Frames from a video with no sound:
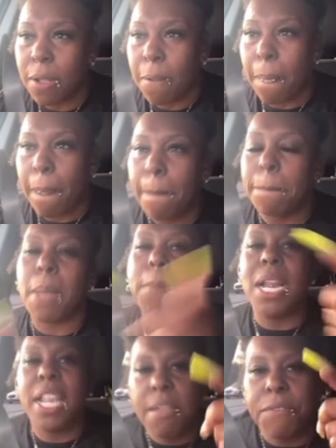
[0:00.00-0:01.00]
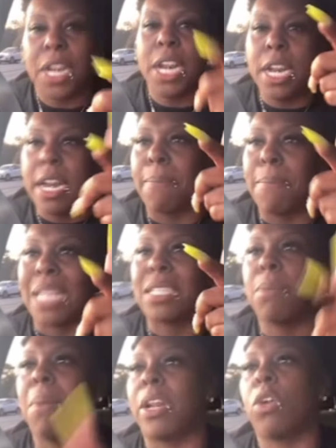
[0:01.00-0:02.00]
Me believe you're living at the
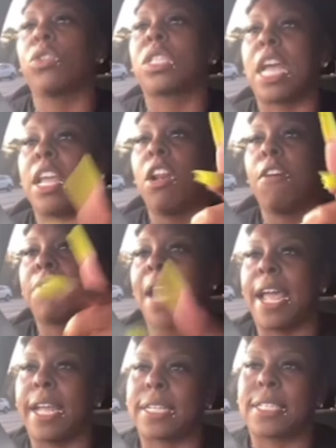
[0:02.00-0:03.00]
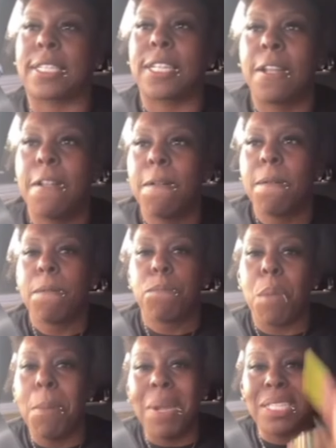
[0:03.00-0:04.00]
bottom of the house because you love likes.
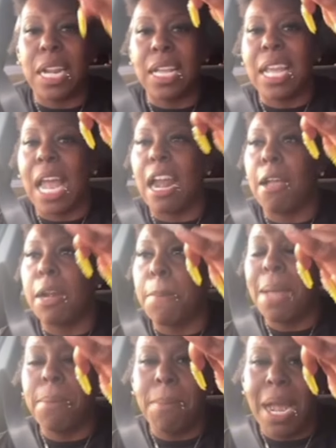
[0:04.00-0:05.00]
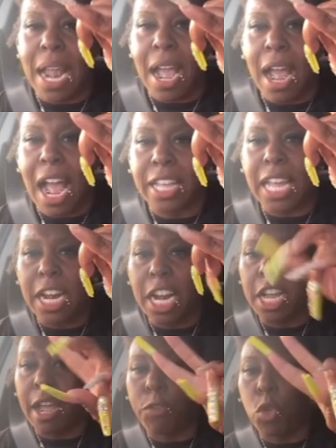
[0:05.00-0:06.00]
Mama said the girl, the baby mother at
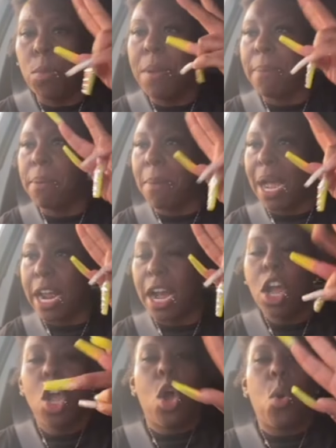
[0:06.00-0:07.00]
Canada, you have two baby mother.